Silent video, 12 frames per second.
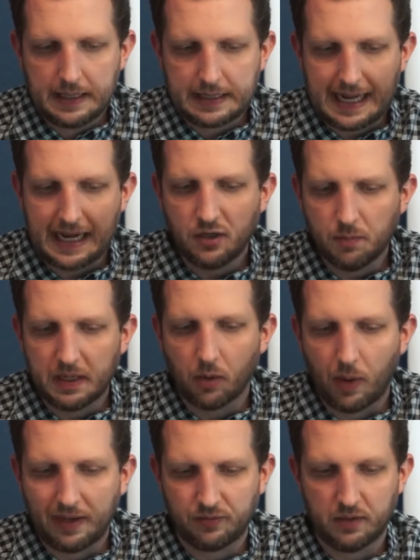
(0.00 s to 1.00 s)
can you be
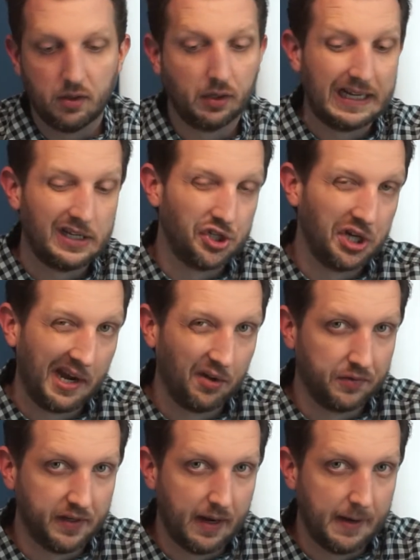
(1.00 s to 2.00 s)
arrested or get
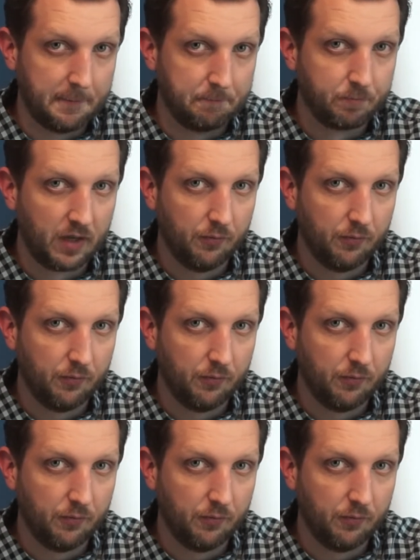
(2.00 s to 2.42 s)
jail time